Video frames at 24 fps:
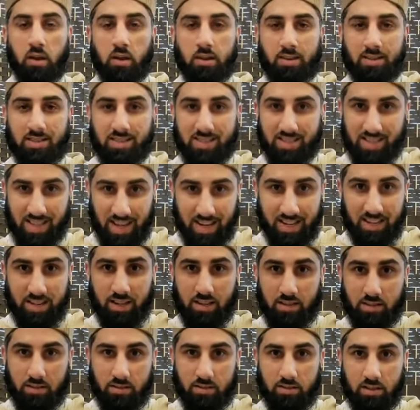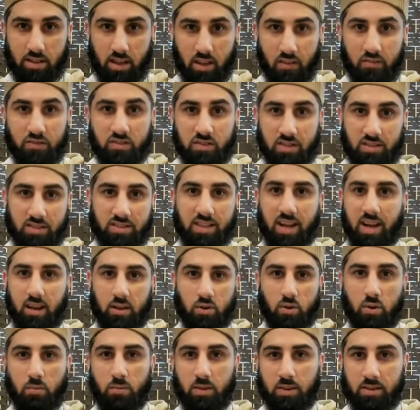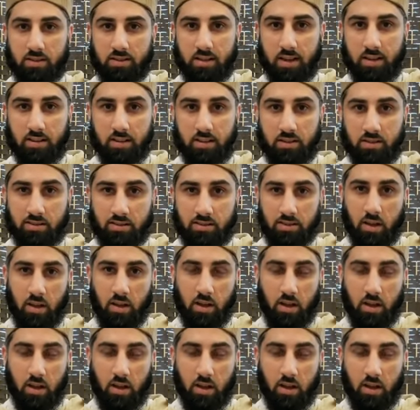status, gives us that noble status,